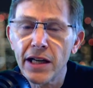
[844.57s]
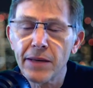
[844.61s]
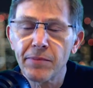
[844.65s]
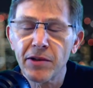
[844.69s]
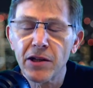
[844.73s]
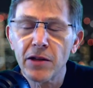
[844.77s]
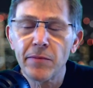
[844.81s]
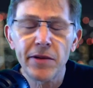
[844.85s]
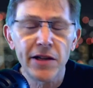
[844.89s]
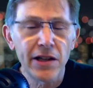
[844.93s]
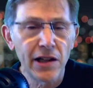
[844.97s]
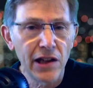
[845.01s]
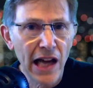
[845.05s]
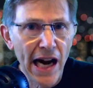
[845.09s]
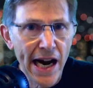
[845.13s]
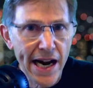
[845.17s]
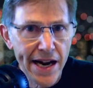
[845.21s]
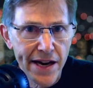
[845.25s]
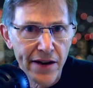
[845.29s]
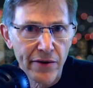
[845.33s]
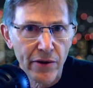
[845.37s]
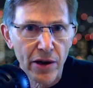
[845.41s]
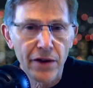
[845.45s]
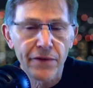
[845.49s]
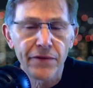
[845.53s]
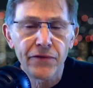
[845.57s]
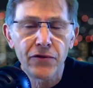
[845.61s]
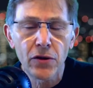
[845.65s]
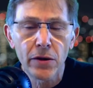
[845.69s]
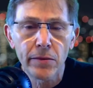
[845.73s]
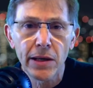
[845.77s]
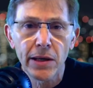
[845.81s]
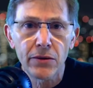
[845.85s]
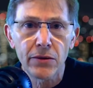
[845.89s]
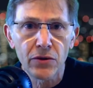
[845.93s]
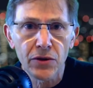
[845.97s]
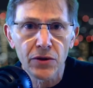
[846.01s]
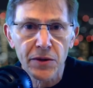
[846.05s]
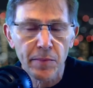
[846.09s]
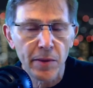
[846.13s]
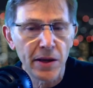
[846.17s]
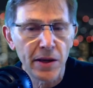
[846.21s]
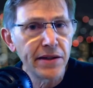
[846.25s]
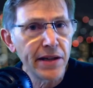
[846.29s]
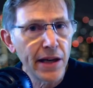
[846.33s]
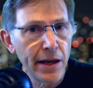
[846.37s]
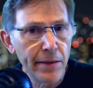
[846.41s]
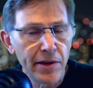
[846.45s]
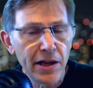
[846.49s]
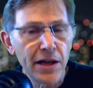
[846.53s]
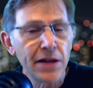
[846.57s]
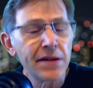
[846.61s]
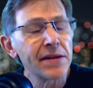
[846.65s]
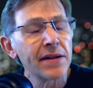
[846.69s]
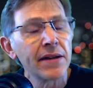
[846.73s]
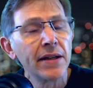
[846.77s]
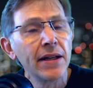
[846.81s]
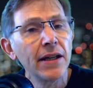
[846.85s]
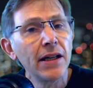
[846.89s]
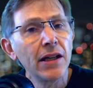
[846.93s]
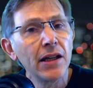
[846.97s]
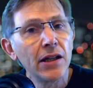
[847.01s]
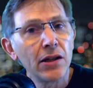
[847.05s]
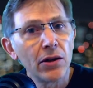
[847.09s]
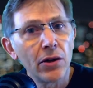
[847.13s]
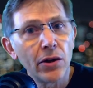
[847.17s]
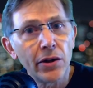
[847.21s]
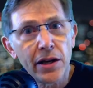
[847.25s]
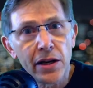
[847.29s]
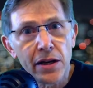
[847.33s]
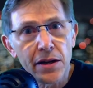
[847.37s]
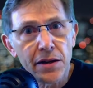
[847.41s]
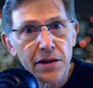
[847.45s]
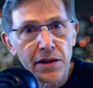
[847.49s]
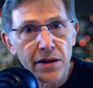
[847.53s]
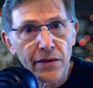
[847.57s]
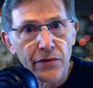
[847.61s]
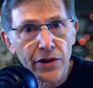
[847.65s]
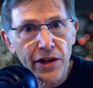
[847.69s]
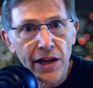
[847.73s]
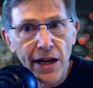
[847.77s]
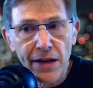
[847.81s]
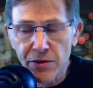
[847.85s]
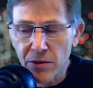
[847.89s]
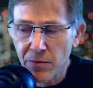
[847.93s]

But it'll be a lightning round format. We'll spend 10 minutes looking at the different games.